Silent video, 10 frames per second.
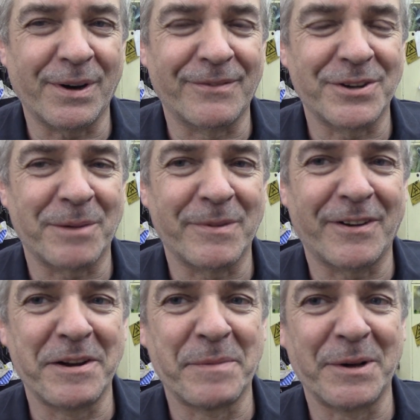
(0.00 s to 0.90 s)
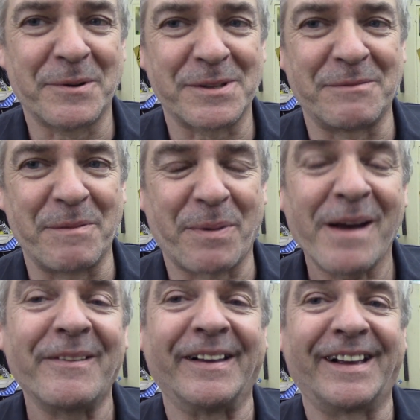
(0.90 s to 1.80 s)
of a job if anybody wants to
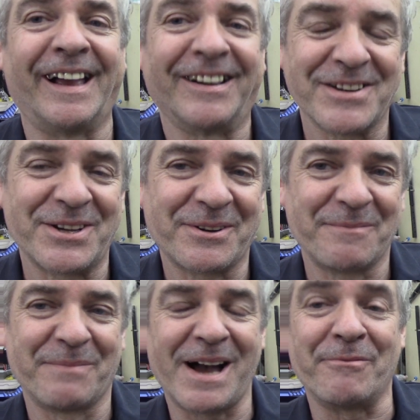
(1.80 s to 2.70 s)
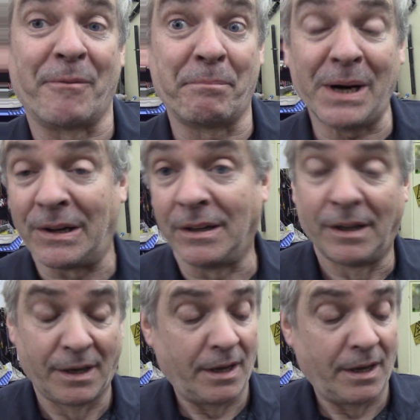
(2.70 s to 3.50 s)
repair it again because you couldn't buy one. But